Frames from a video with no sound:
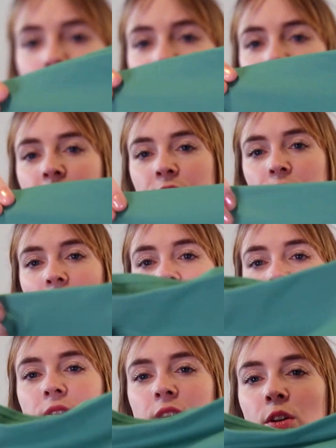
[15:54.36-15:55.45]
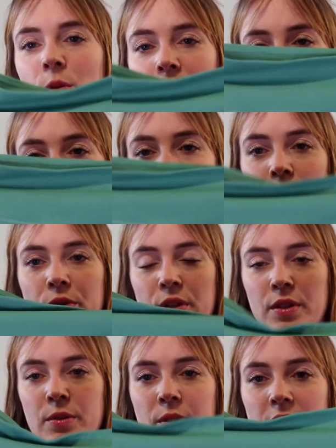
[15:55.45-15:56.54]
And we do have the golden logo,
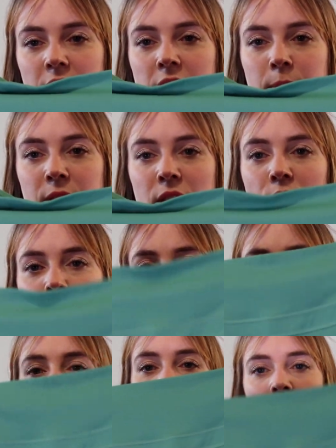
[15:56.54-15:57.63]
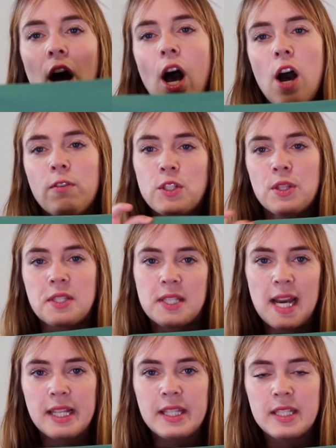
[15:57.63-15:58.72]
the Whitney Simmons logo, off to the
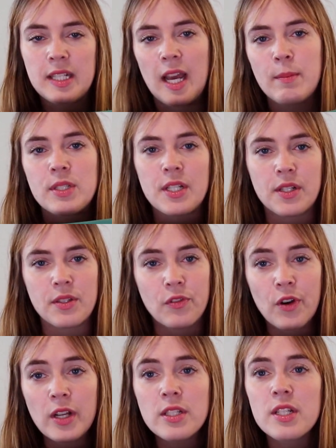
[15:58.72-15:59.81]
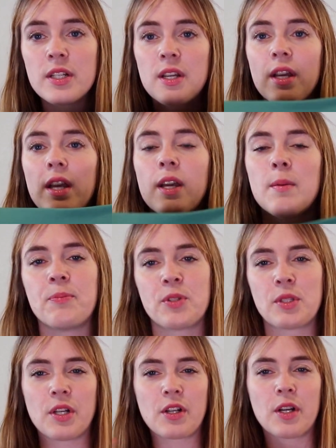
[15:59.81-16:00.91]
side this time, still in the front. So
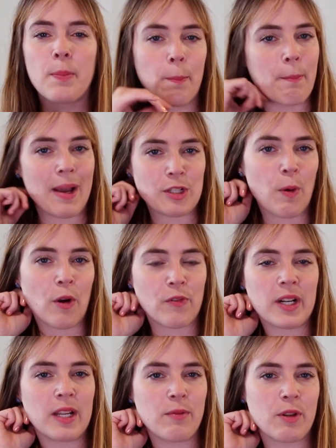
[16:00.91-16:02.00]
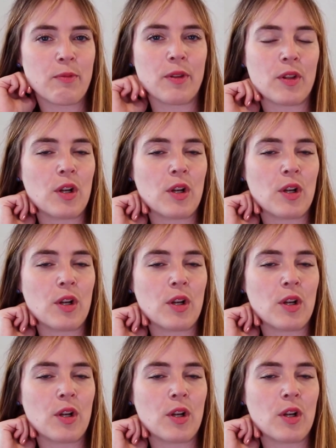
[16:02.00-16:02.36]
it's not going to match perfectly with where the